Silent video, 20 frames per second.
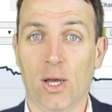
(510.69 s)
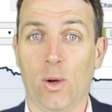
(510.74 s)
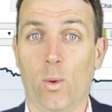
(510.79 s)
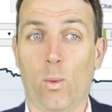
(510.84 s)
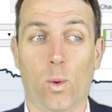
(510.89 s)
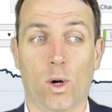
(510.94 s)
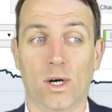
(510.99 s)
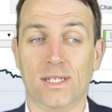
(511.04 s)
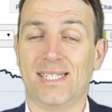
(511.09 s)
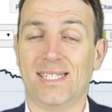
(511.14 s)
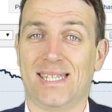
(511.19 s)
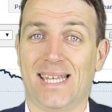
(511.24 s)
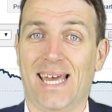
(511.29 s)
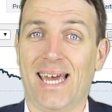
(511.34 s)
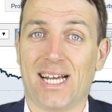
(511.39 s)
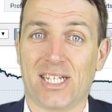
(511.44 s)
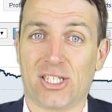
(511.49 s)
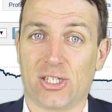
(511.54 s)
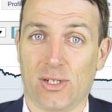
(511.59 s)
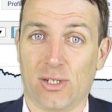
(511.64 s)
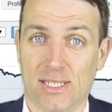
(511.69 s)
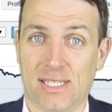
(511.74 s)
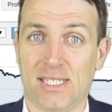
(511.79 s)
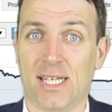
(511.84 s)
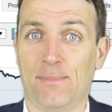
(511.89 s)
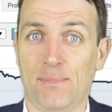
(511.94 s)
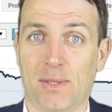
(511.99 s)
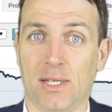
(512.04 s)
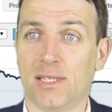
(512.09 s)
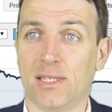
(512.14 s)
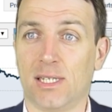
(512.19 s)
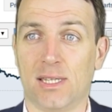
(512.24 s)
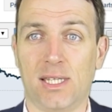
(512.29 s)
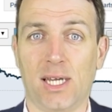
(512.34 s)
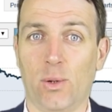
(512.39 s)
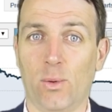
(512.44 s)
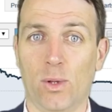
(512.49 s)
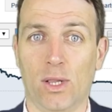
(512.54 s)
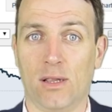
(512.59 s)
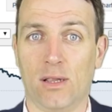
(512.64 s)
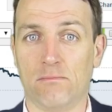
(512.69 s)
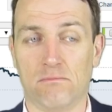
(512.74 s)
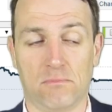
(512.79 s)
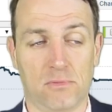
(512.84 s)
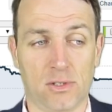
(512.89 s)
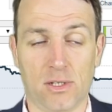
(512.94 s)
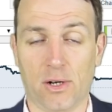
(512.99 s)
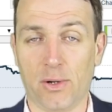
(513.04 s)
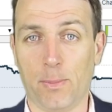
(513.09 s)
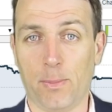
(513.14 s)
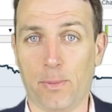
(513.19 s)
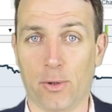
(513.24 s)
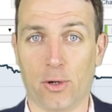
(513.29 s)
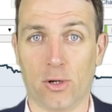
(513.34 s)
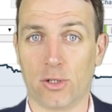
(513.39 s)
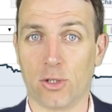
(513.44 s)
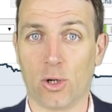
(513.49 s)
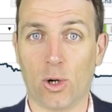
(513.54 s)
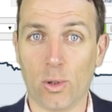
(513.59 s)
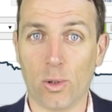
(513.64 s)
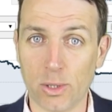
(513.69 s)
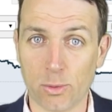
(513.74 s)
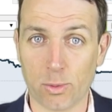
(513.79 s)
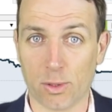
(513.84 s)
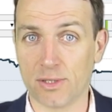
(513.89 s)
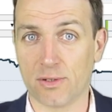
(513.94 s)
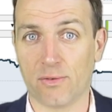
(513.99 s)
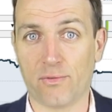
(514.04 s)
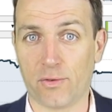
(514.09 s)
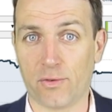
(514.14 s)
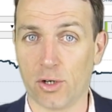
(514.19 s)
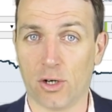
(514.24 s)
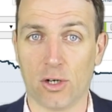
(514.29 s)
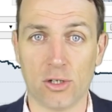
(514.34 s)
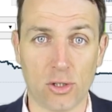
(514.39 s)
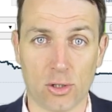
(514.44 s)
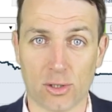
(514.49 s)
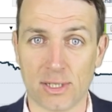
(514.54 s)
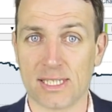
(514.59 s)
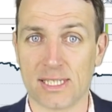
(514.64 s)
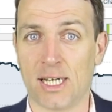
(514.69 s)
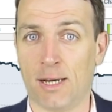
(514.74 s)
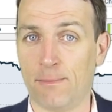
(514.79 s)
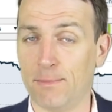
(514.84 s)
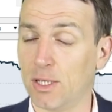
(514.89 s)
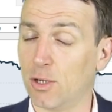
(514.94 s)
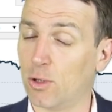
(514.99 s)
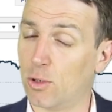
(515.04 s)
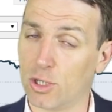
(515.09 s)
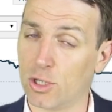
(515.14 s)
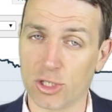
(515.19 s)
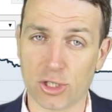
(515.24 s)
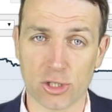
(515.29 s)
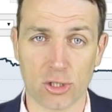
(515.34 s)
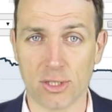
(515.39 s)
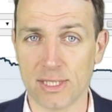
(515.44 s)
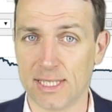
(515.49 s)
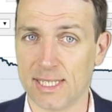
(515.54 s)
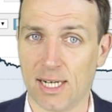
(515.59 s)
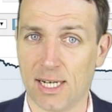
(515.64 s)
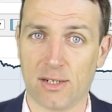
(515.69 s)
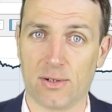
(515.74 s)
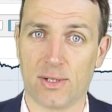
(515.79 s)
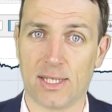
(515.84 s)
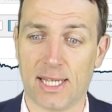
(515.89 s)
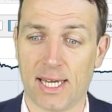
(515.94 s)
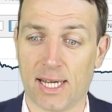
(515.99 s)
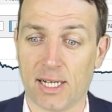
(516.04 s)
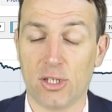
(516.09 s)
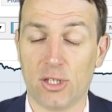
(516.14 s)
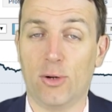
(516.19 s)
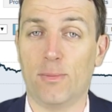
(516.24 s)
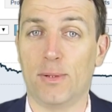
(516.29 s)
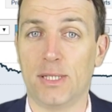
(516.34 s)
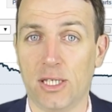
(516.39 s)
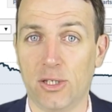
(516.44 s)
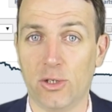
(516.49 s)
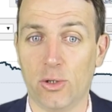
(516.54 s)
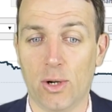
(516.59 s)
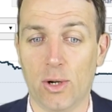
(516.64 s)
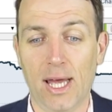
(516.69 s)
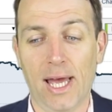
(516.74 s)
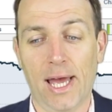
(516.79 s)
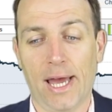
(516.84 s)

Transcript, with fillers: Was it actually something that they will report, oh, it was a fraud or something, or a short seller attack? Nobody knew.